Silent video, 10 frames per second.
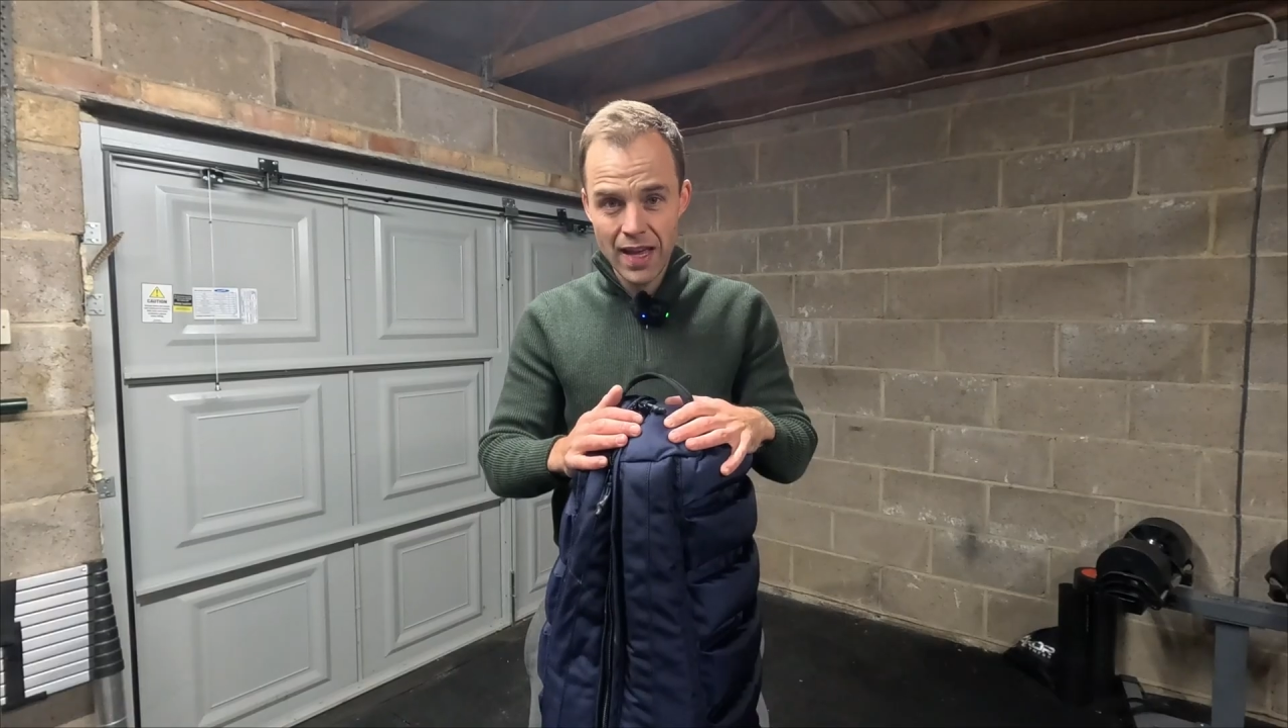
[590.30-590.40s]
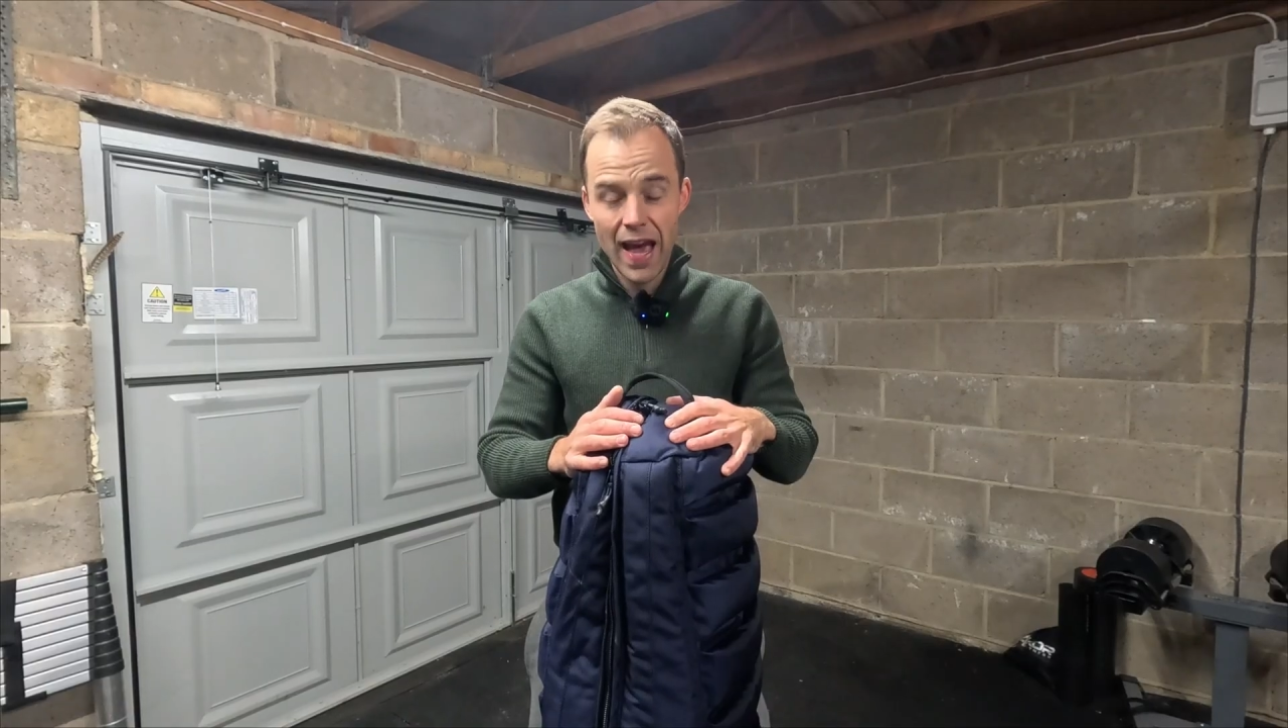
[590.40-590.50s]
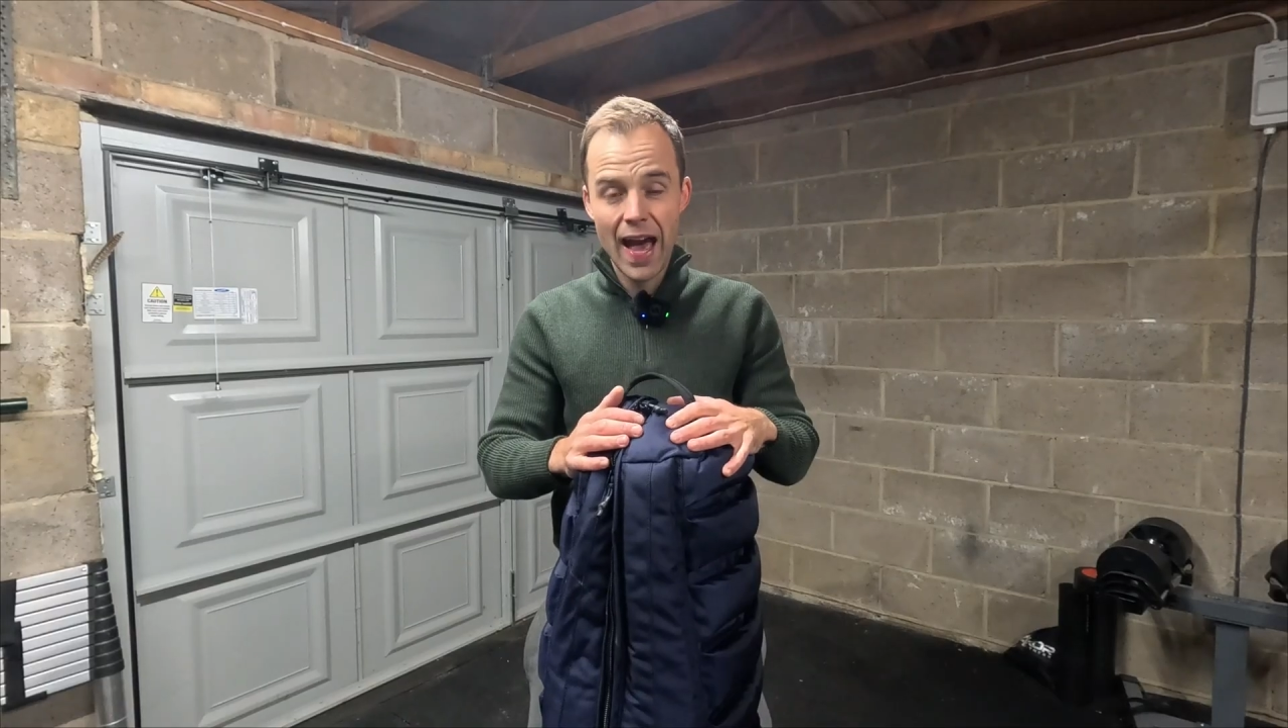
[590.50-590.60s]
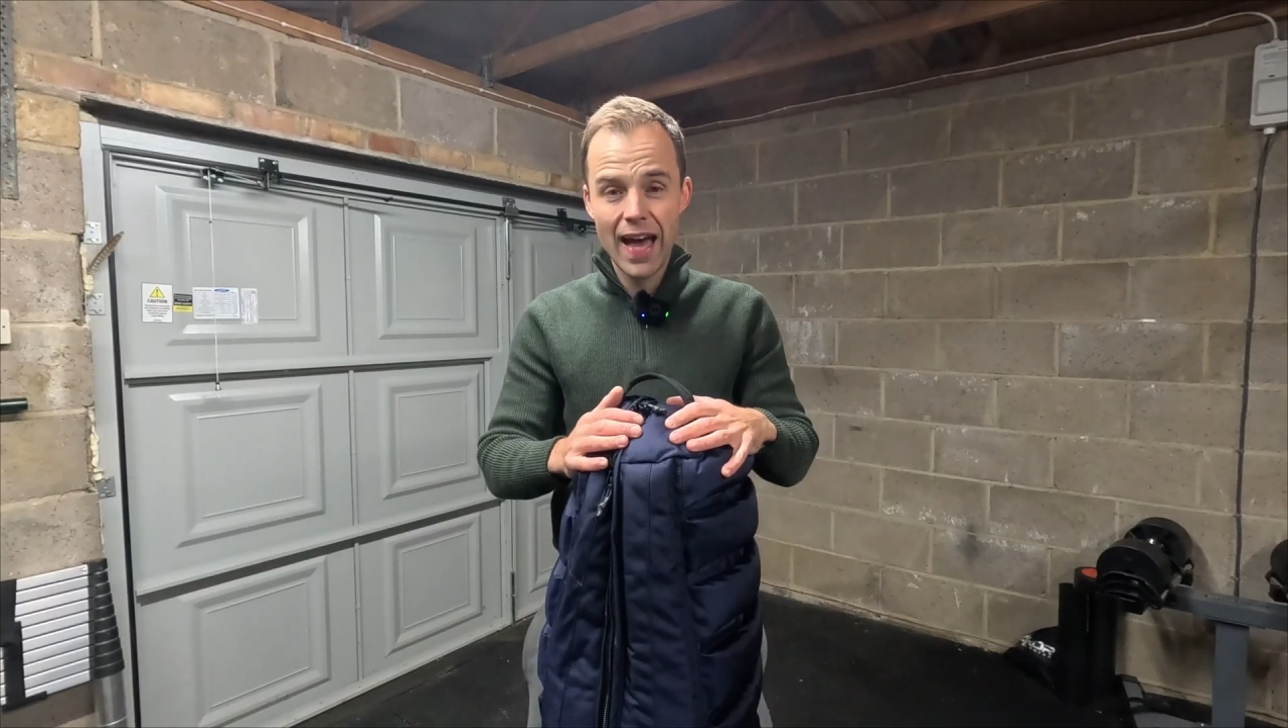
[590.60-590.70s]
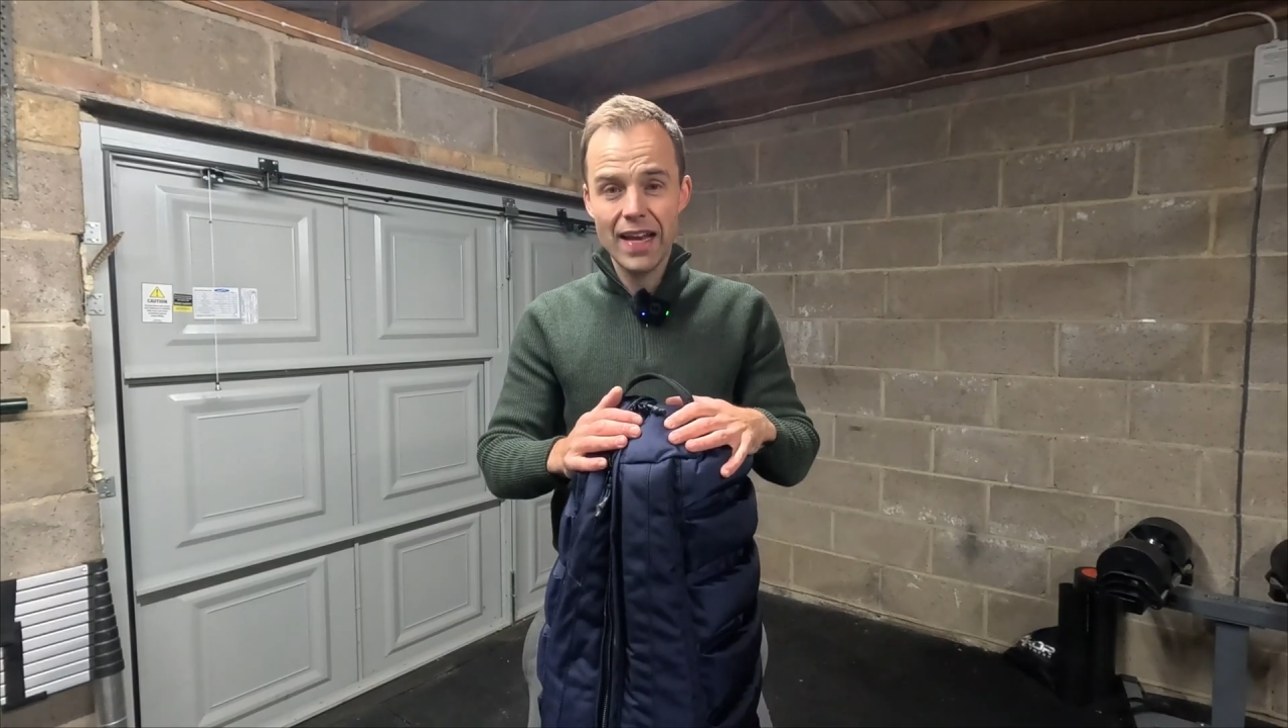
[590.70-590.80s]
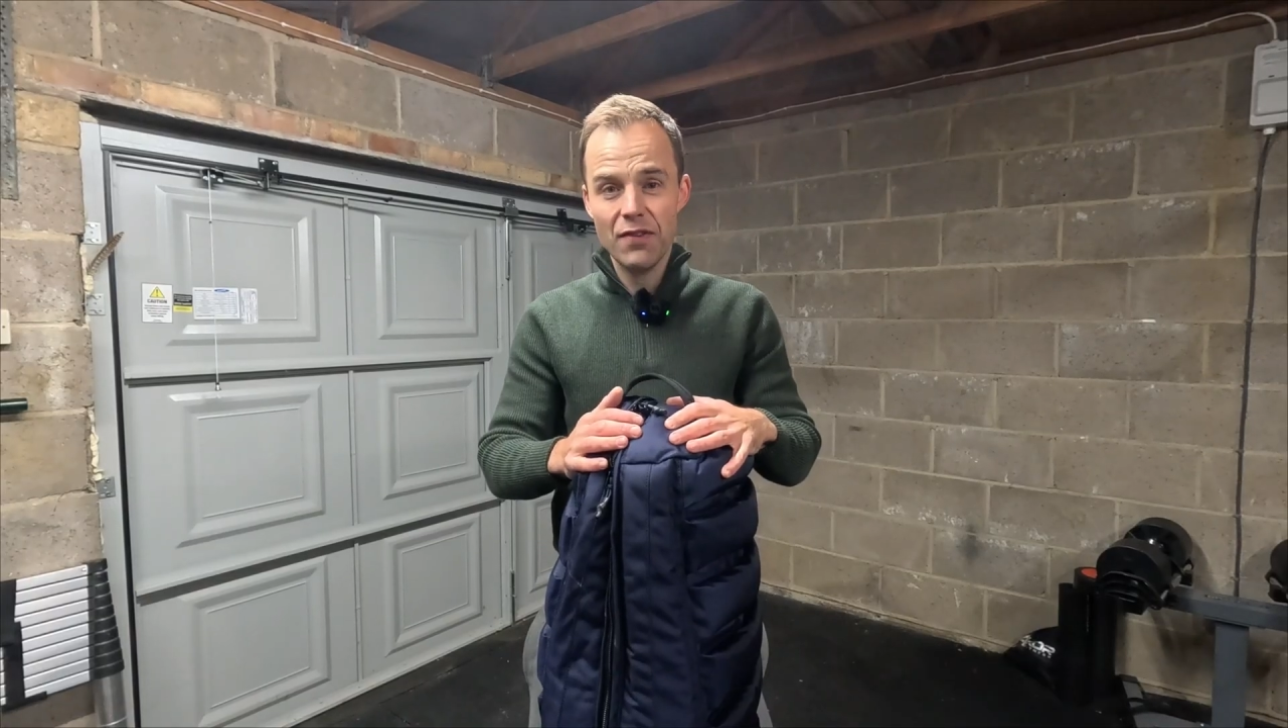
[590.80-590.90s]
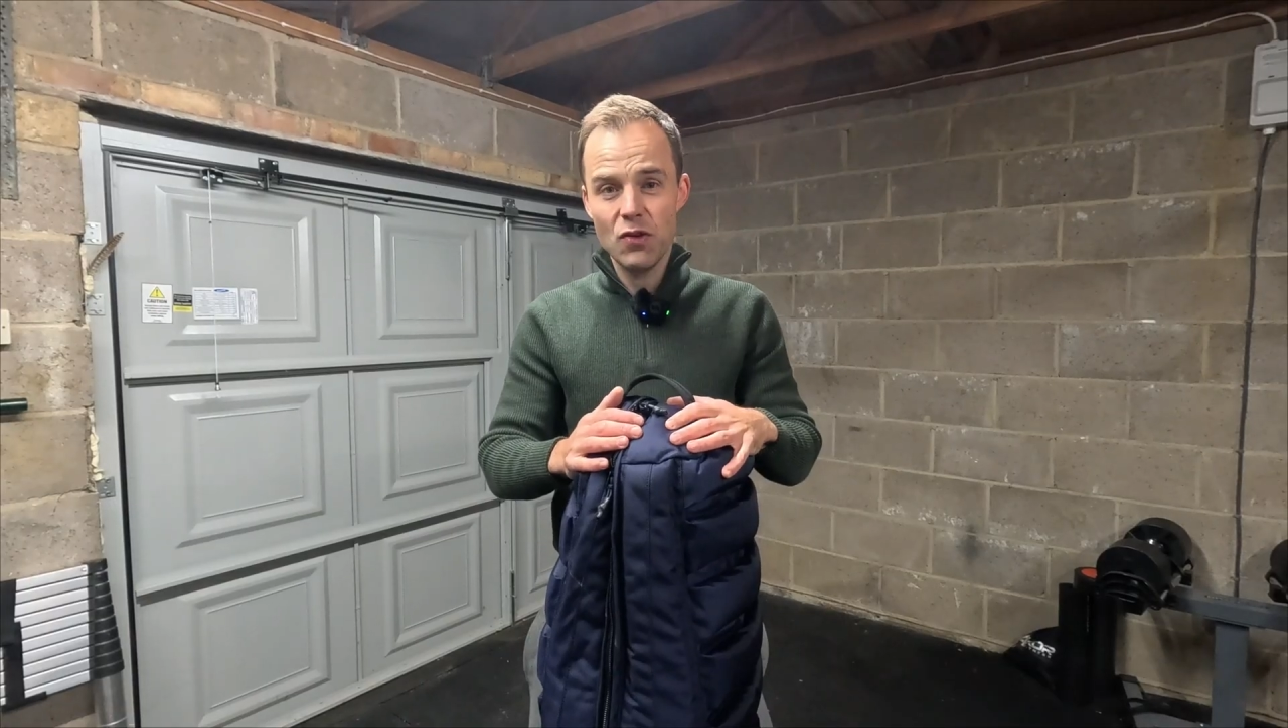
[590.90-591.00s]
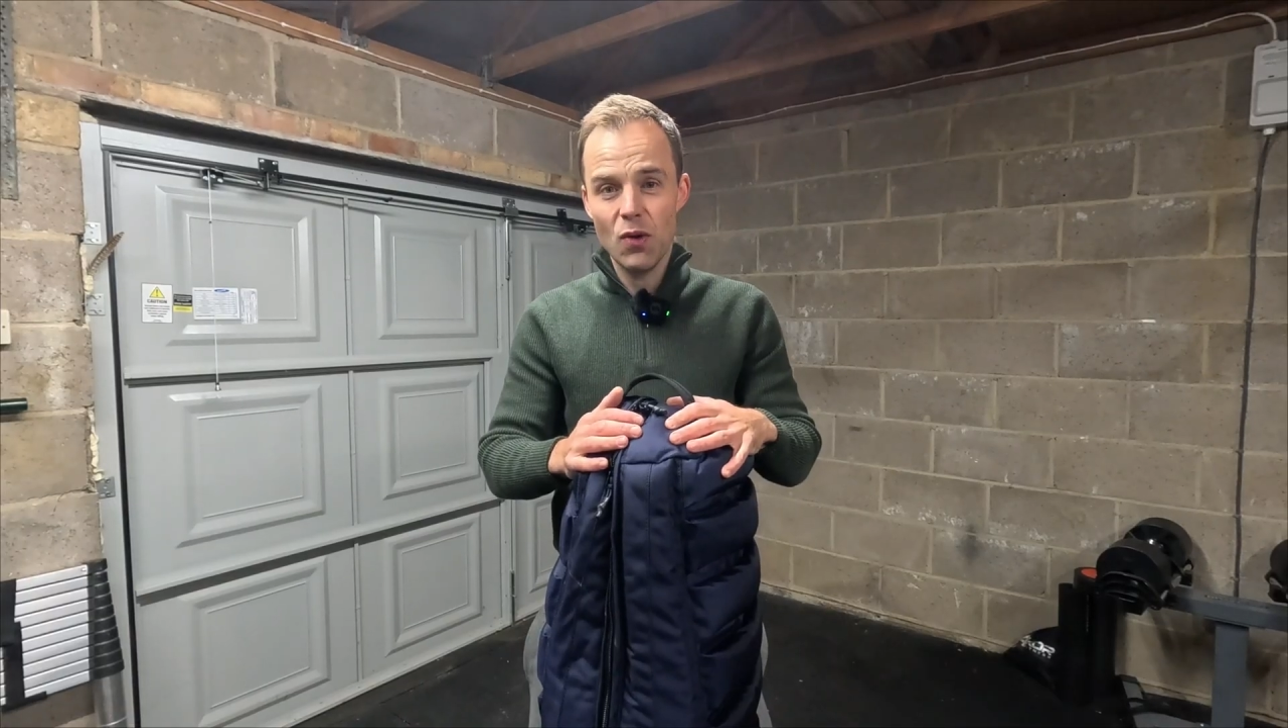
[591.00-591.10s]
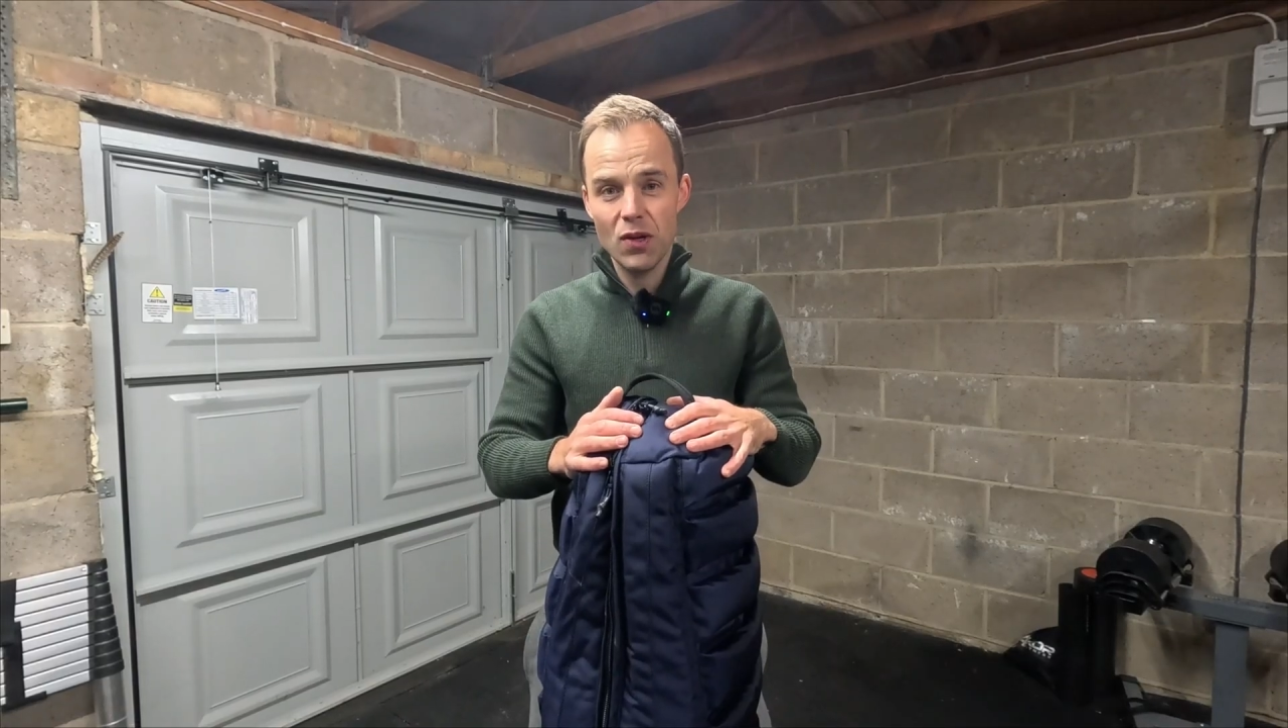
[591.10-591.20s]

And if you are